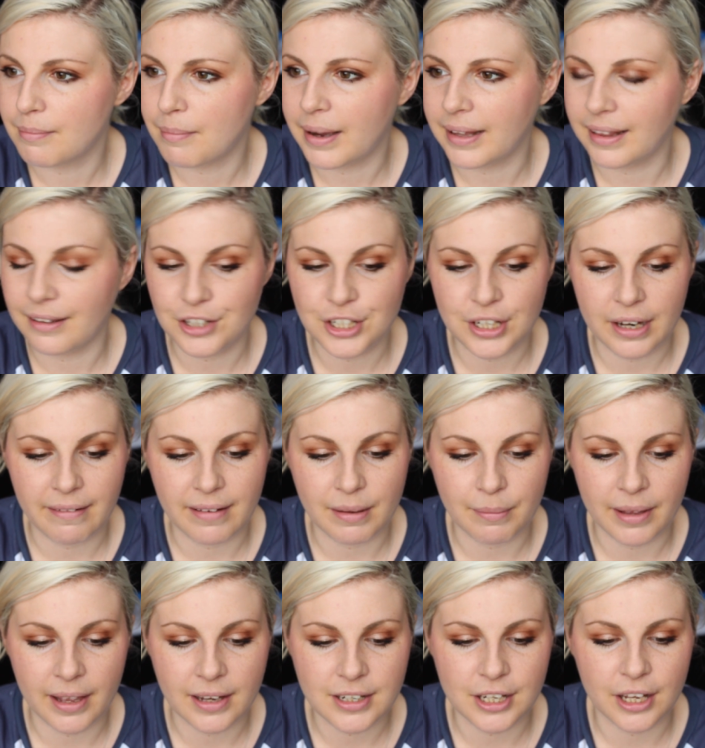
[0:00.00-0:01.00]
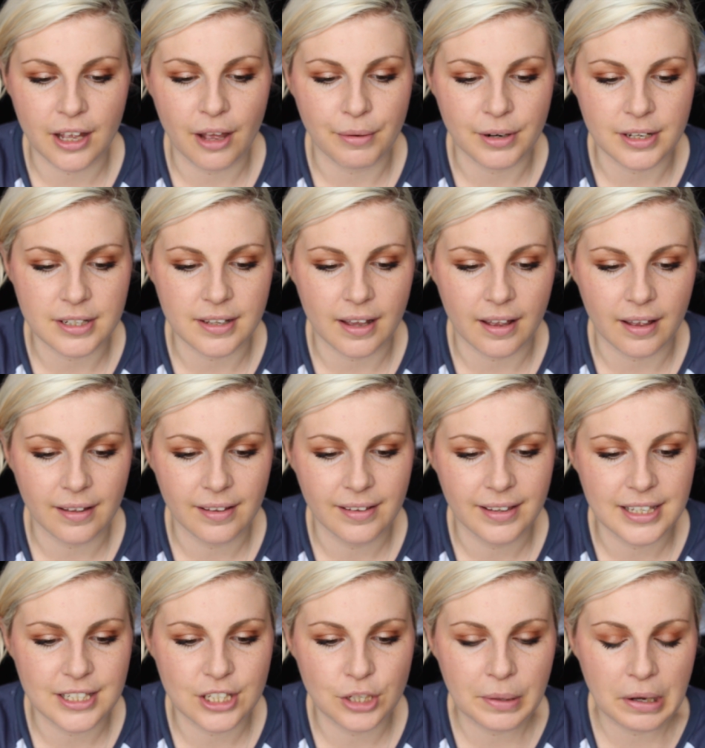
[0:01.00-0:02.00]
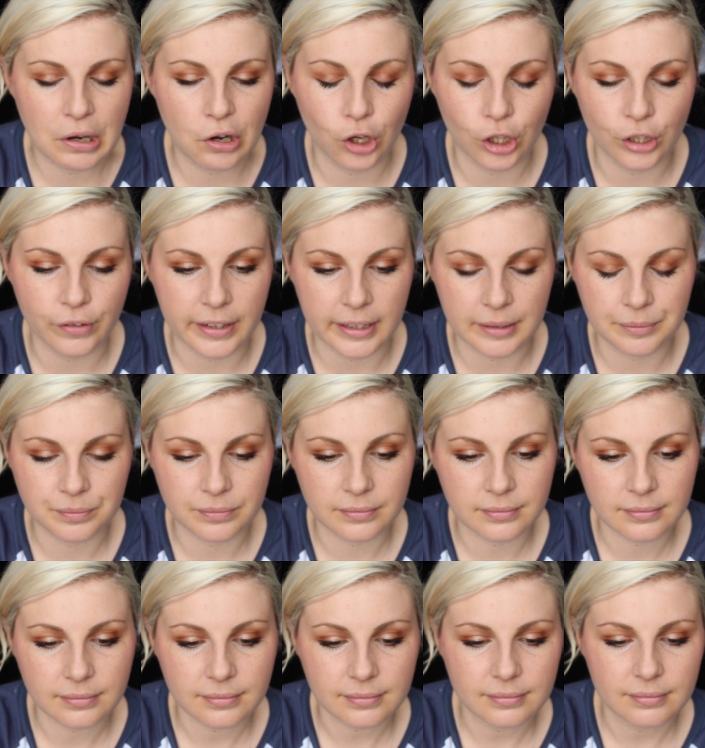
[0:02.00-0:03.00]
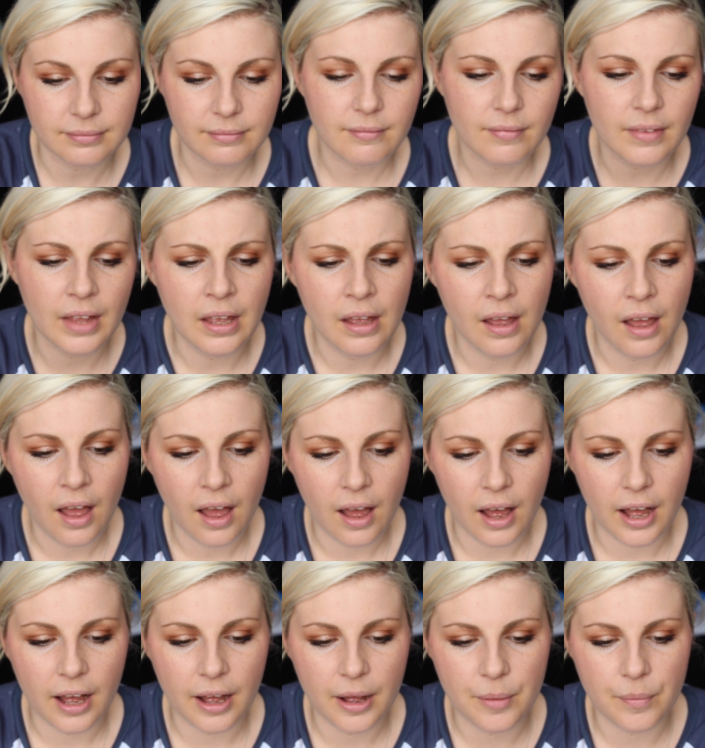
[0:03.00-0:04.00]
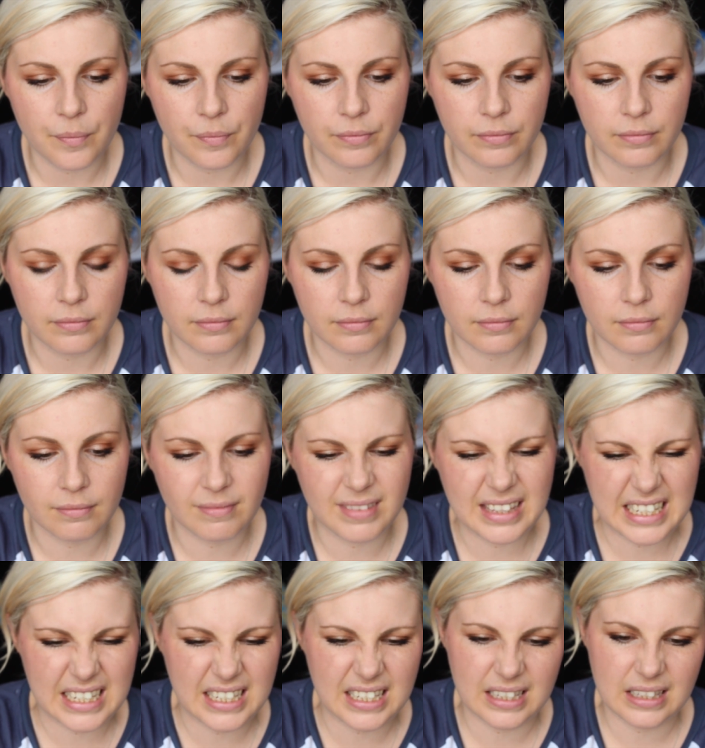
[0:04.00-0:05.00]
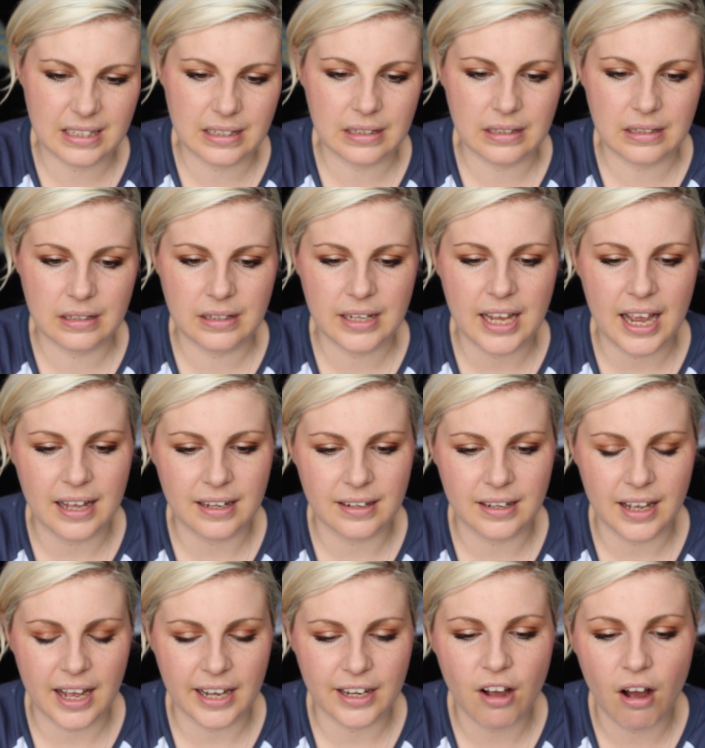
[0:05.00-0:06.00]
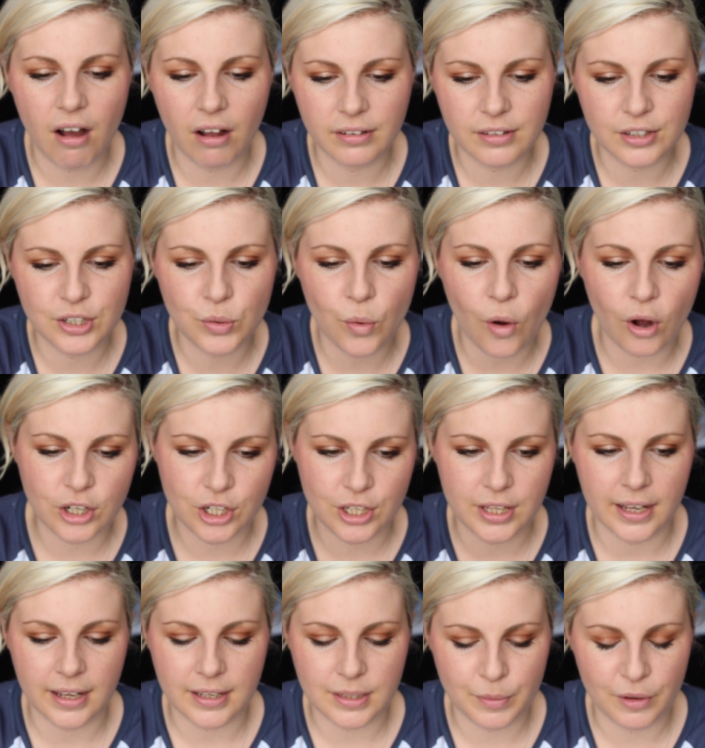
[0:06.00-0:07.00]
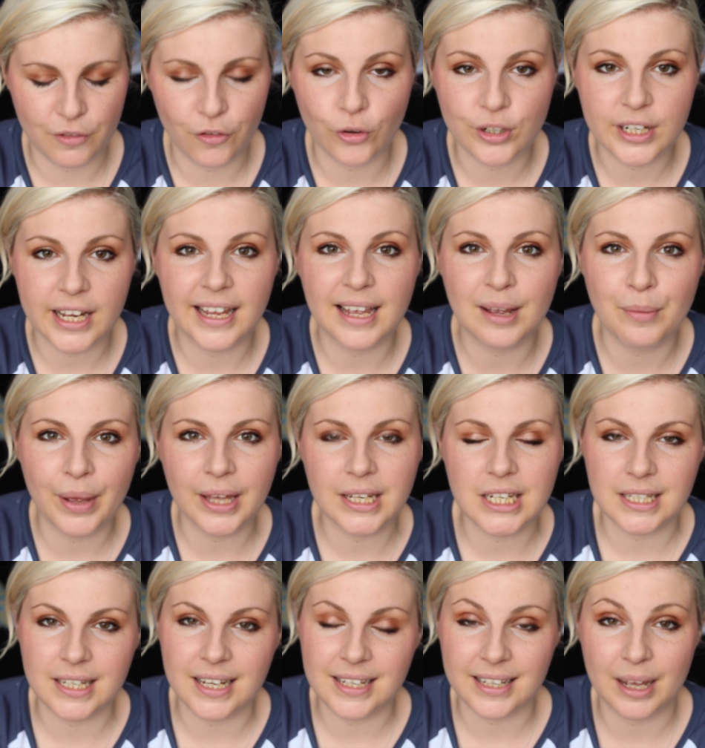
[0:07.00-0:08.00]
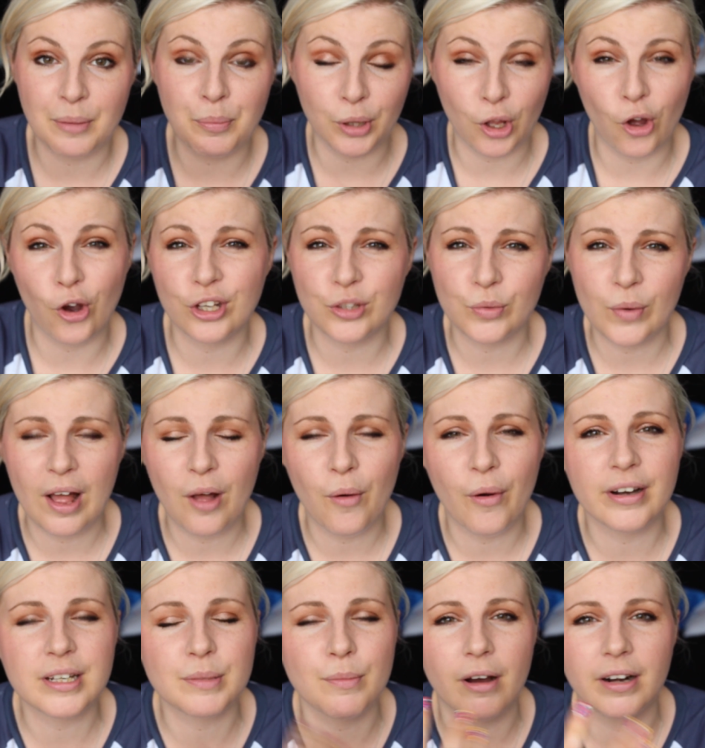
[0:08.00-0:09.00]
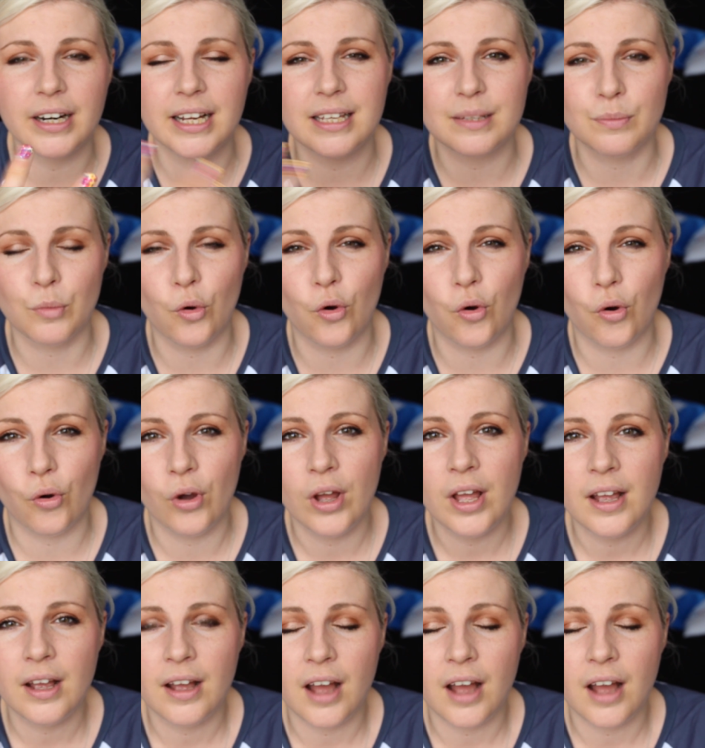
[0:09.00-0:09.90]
Samantha shouting at me I should go in a sec. He's doing colouring. Um, yeah, I can't swatch things before taking pictures because I blog as well, whereas Marnie is more